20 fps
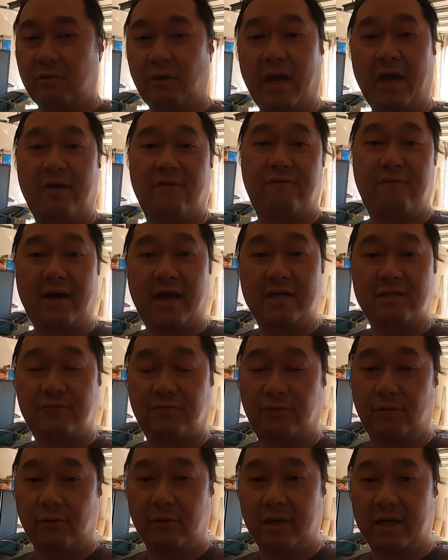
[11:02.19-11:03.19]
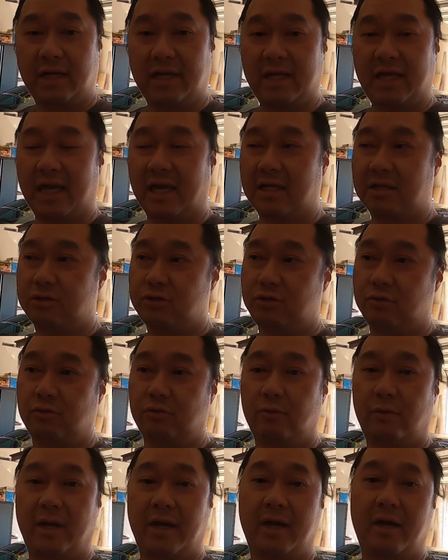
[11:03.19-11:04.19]
ahead and fast forward and get
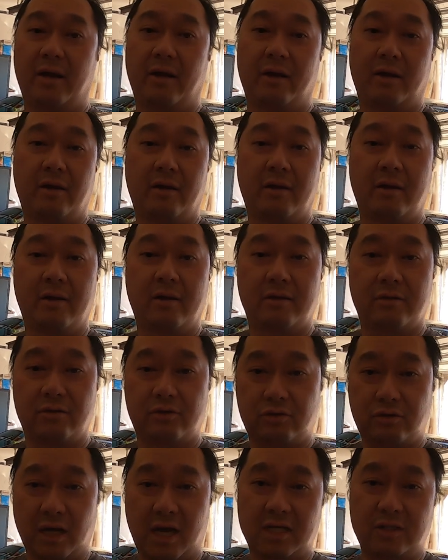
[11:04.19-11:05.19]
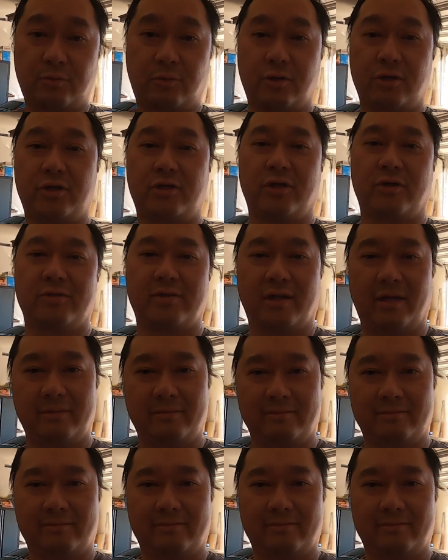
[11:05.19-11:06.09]
to where the transport shows up.